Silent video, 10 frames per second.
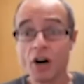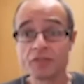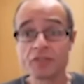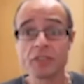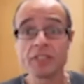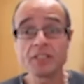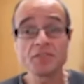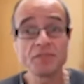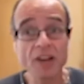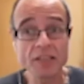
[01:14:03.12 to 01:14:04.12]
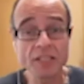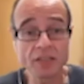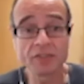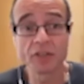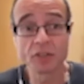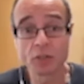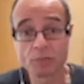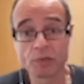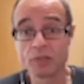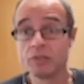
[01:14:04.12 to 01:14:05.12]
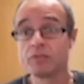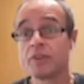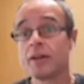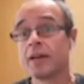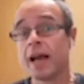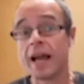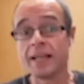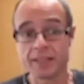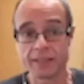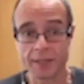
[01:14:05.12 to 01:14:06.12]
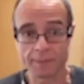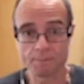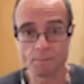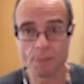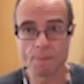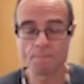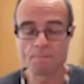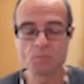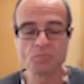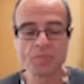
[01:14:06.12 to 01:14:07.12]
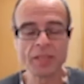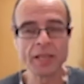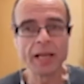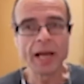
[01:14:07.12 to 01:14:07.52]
often it is very difficult to prove anything. Yeah.